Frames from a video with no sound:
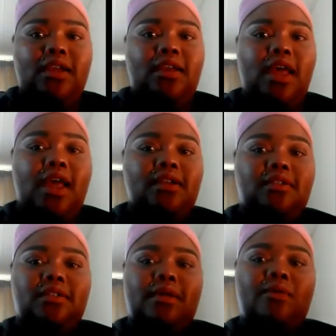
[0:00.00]

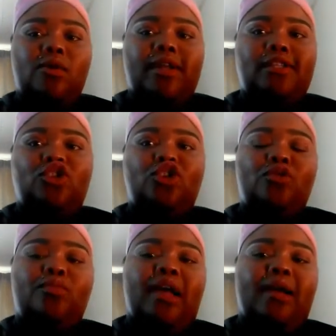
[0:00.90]
Next, I'm going
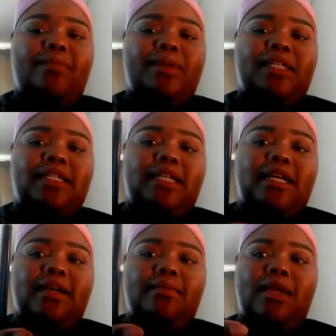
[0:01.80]
to pop
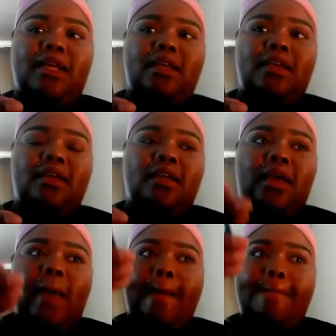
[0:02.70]
some
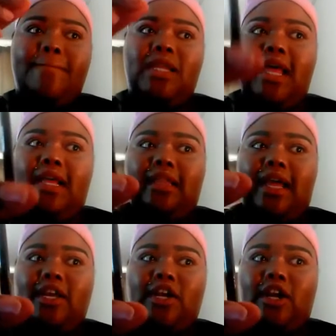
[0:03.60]
black
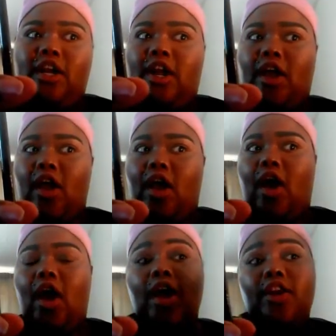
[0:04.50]
liner
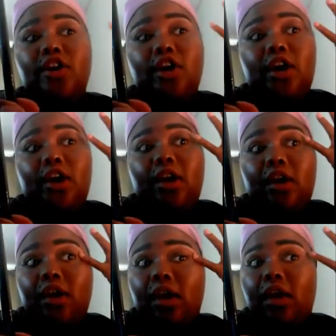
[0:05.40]
under
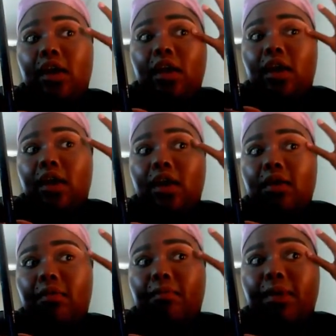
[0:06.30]

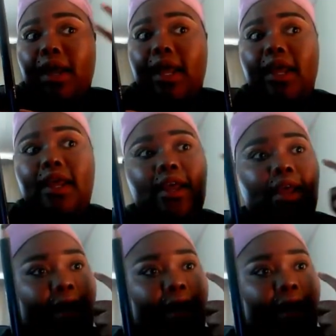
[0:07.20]
my